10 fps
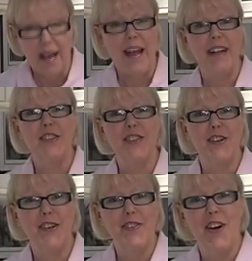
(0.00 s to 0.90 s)
and
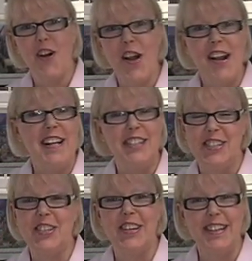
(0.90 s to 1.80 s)
serve our
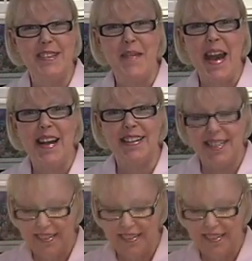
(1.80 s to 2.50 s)
Chili Mac.